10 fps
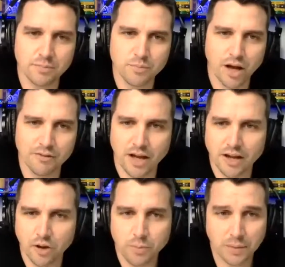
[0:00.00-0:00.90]
I
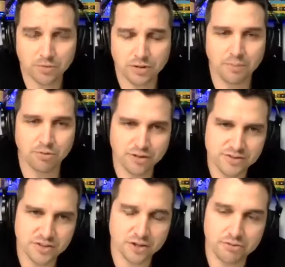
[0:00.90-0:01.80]
know people are able to
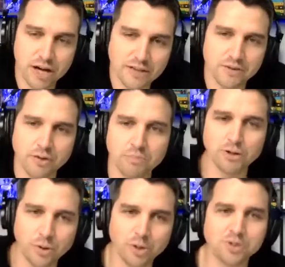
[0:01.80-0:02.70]
sort of create their own
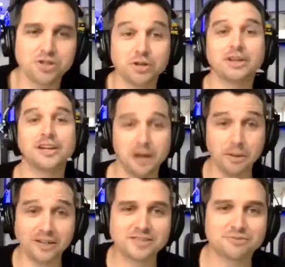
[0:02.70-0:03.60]
blue ocean in and
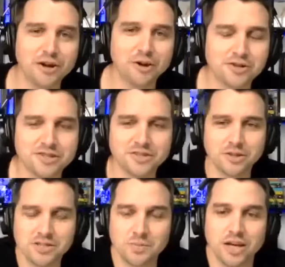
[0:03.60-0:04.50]
amongst the red ocean, so
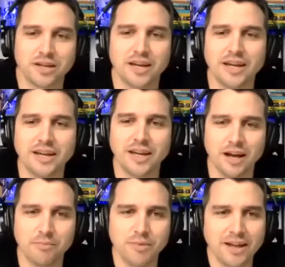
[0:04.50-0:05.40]
to speak.
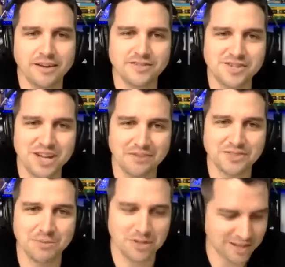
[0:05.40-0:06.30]
And do you have
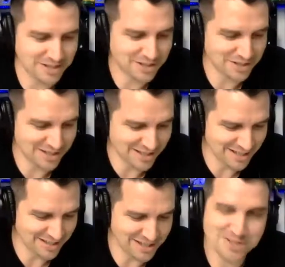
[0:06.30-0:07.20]
something that you
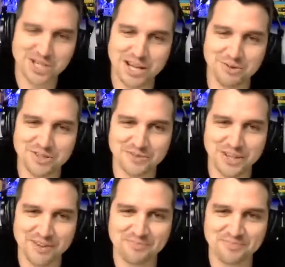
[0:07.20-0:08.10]
can share with us for that?